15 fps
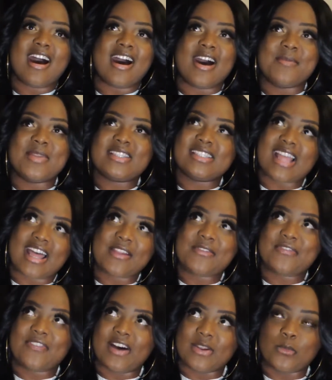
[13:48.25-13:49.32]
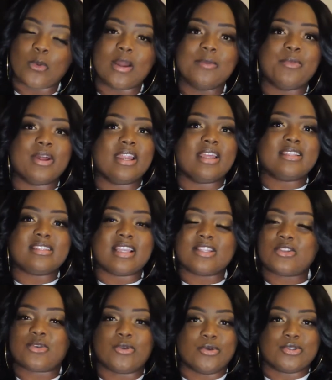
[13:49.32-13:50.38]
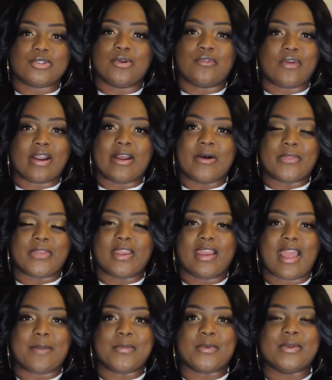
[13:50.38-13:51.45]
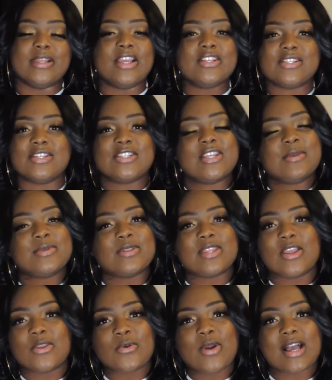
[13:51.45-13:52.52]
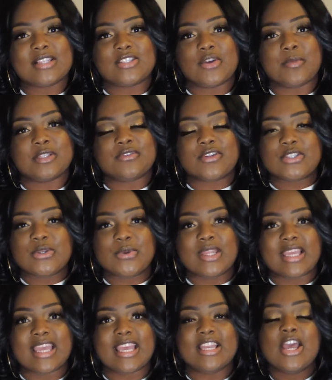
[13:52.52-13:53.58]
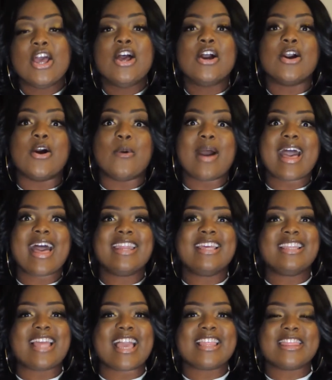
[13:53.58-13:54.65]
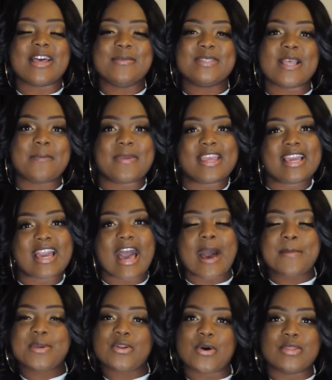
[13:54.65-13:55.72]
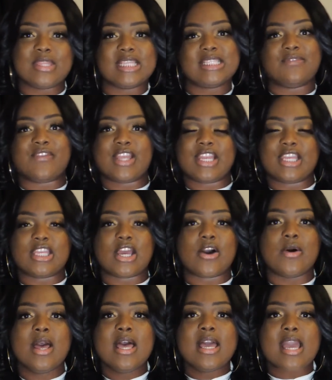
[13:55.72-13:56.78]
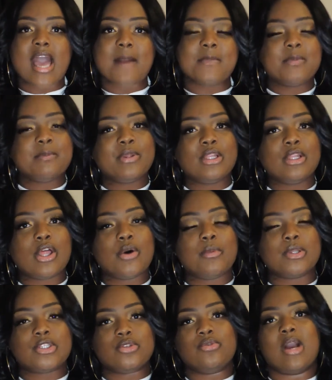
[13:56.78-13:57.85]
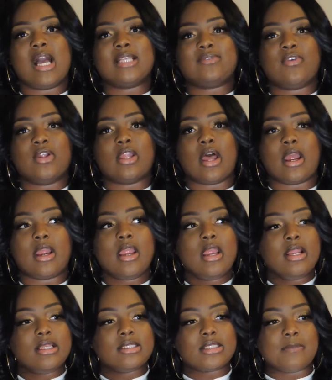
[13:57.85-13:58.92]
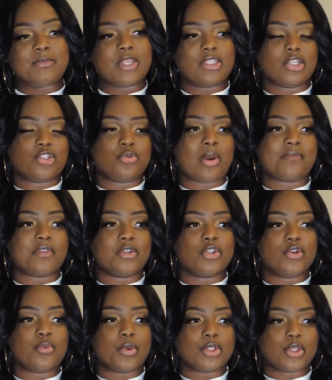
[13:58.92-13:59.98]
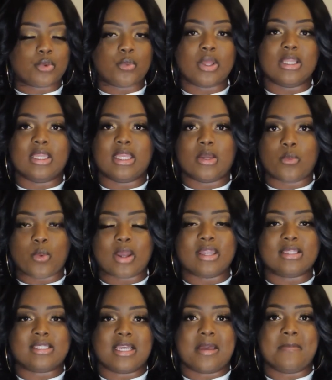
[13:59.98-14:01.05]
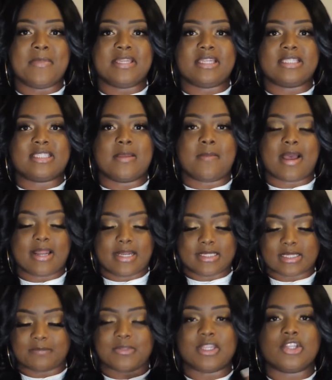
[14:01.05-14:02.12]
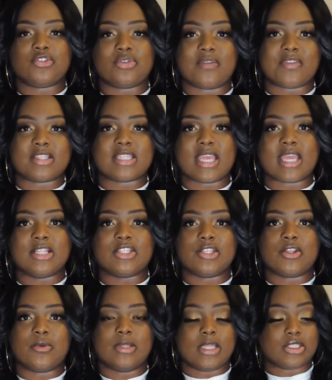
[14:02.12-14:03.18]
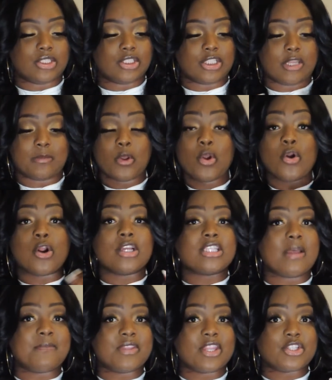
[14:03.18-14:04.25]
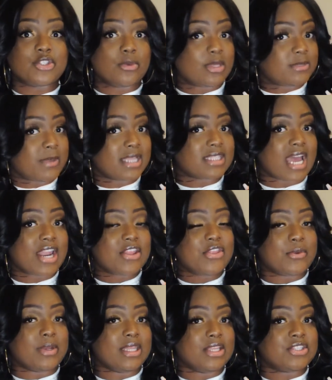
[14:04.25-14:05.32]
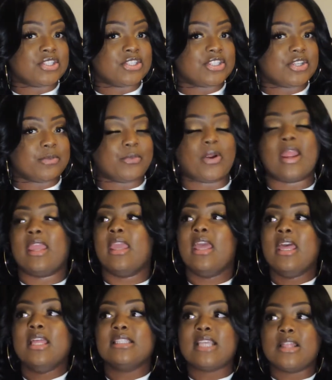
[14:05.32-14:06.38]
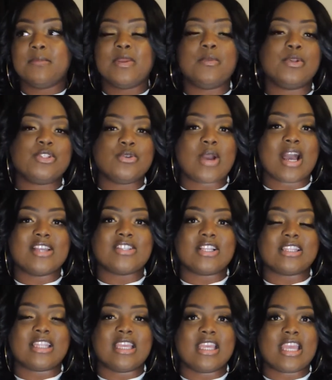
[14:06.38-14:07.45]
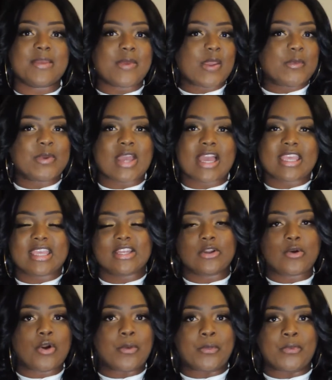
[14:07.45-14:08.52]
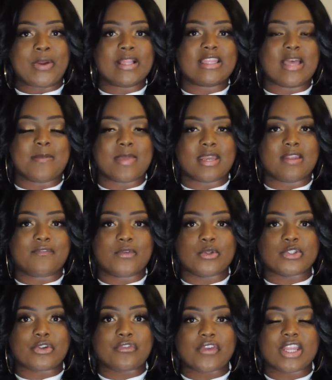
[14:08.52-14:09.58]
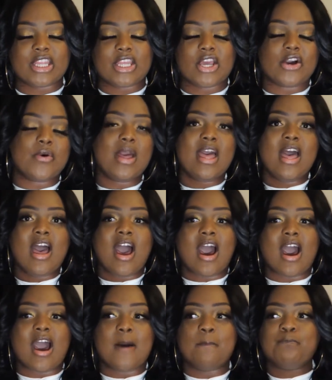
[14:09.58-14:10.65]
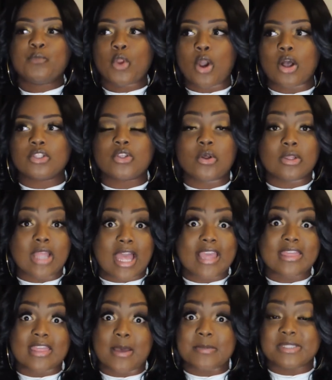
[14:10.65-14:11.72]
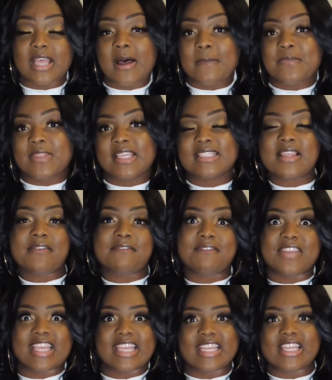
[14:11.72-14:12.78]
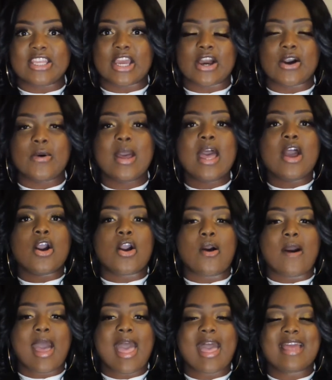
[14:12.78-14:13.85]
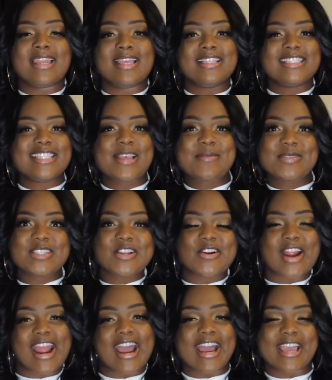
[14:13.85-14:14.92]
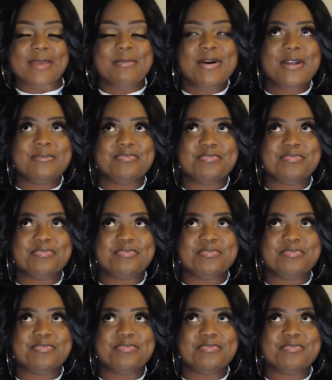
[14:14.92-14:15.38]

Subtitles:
It's not a fun one, but it's crucial for a healthy and happy relationship. So thank you guys so much for tuning in. Go ahead and like, thumbs up, and comment on this video. Comment below what you guys feel are some things that you have to do when you're willing and wanting to commit to somebody, something that you have to into the relationship, or something that you expect out of the relationship, right? Tell me what you guys are thinking. Maybe I can incorporate them in a future video. Also, like, thumbs up this video. Go ahead and subscribe.